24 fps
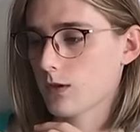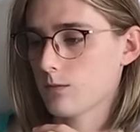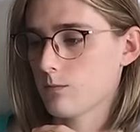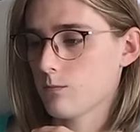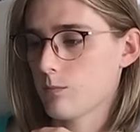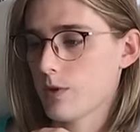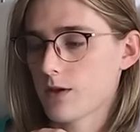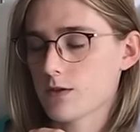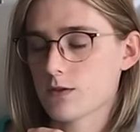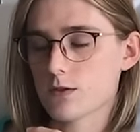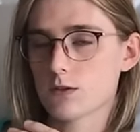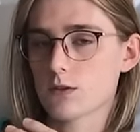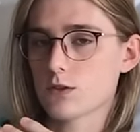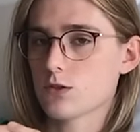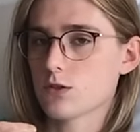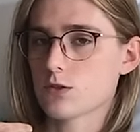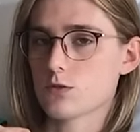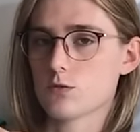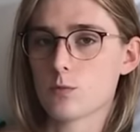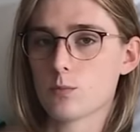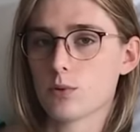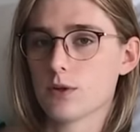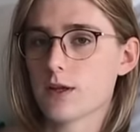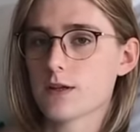Basically
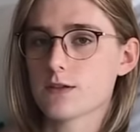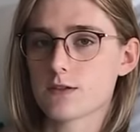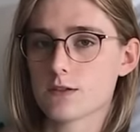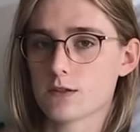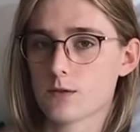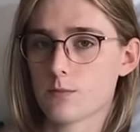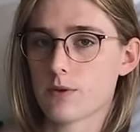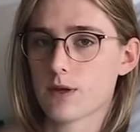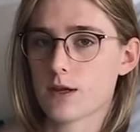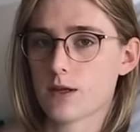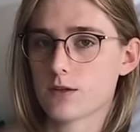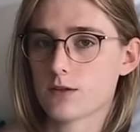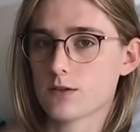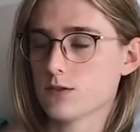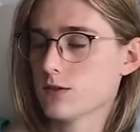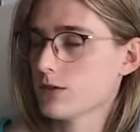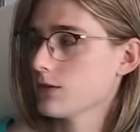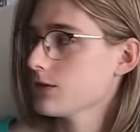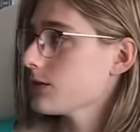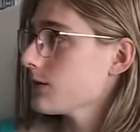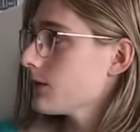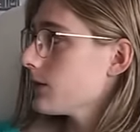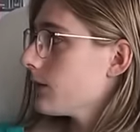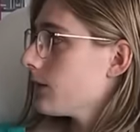just replacing the
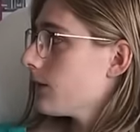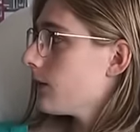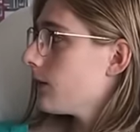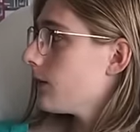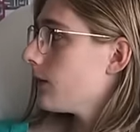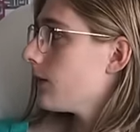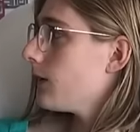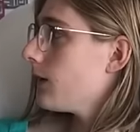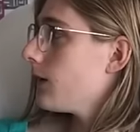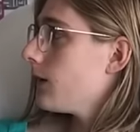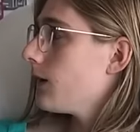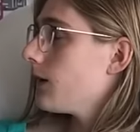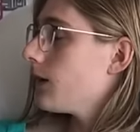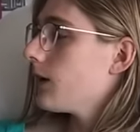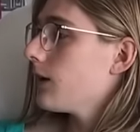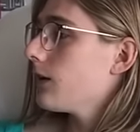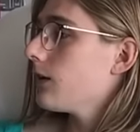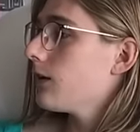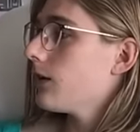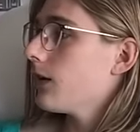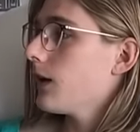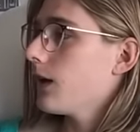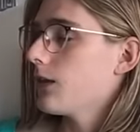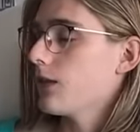bandages.
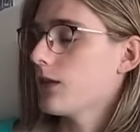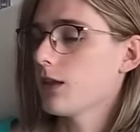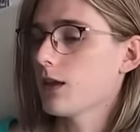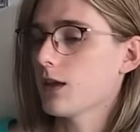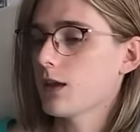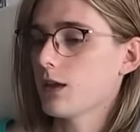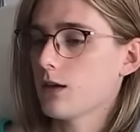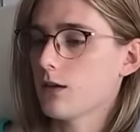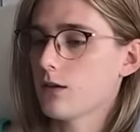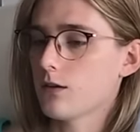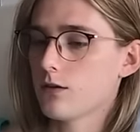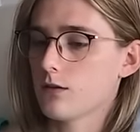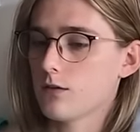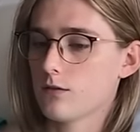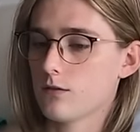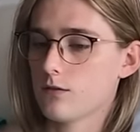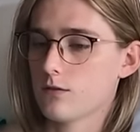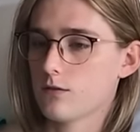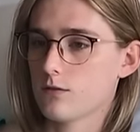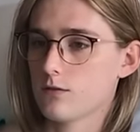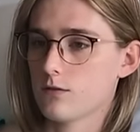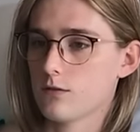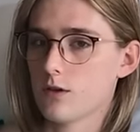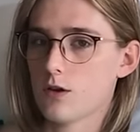And then
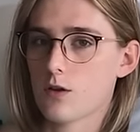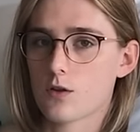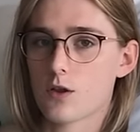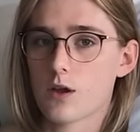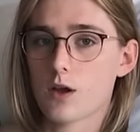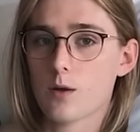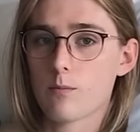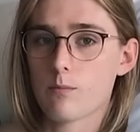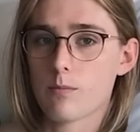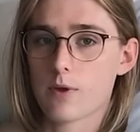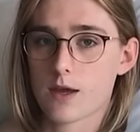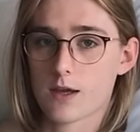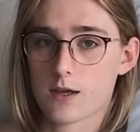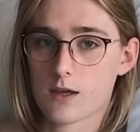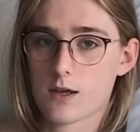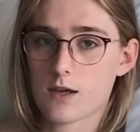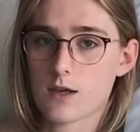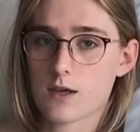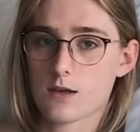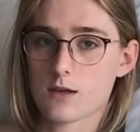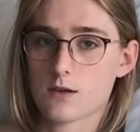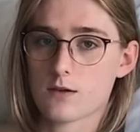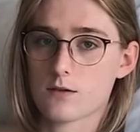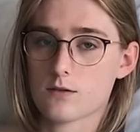I'll come back
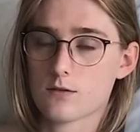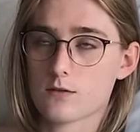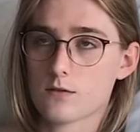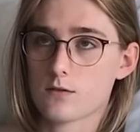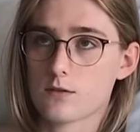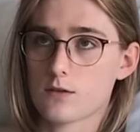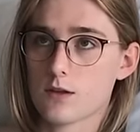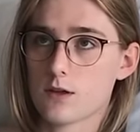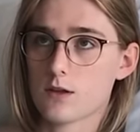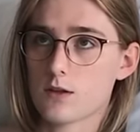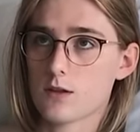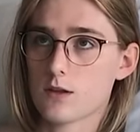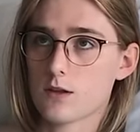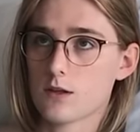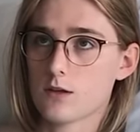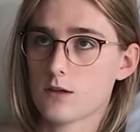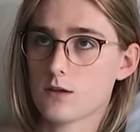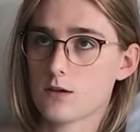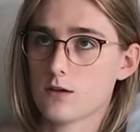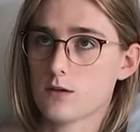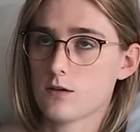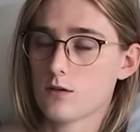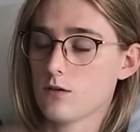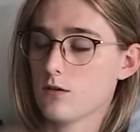here, and
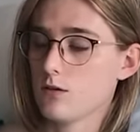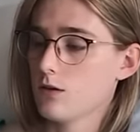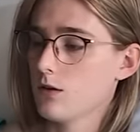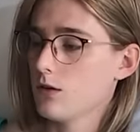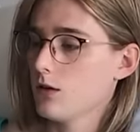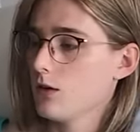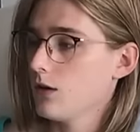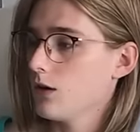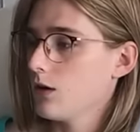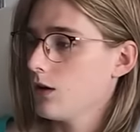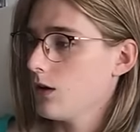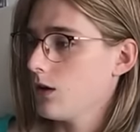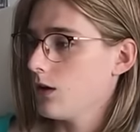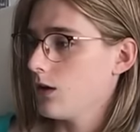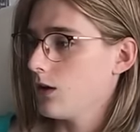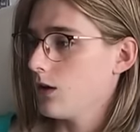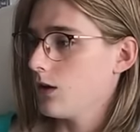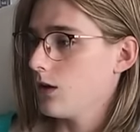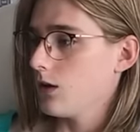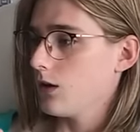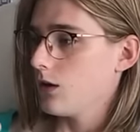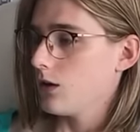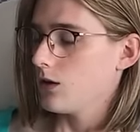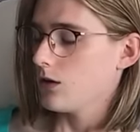then
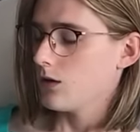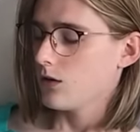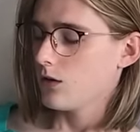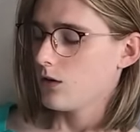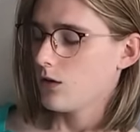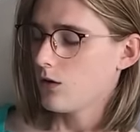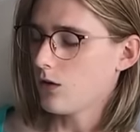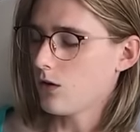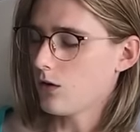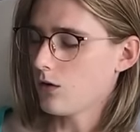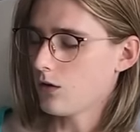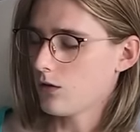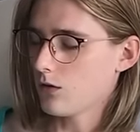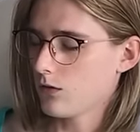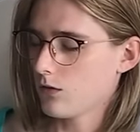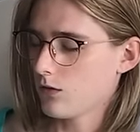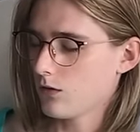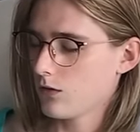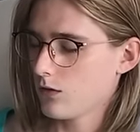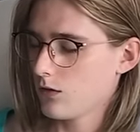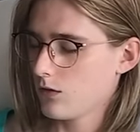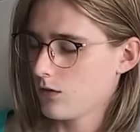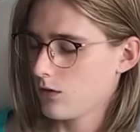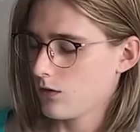
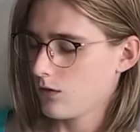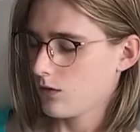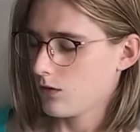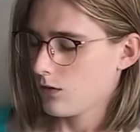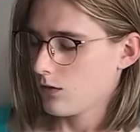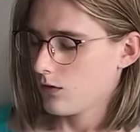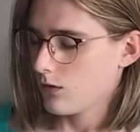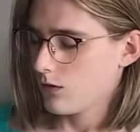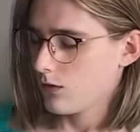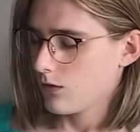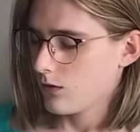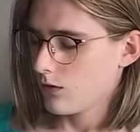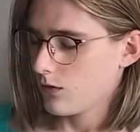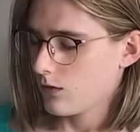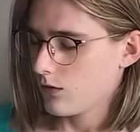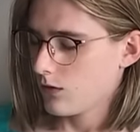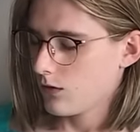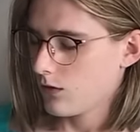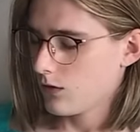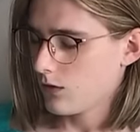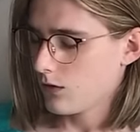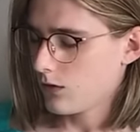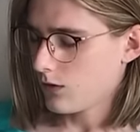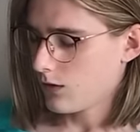on
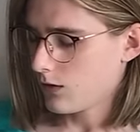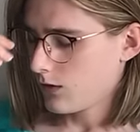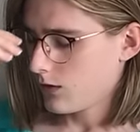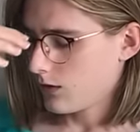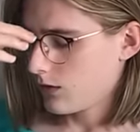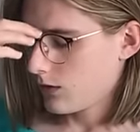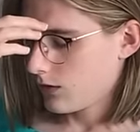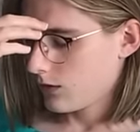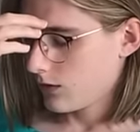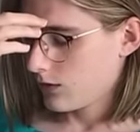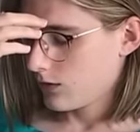the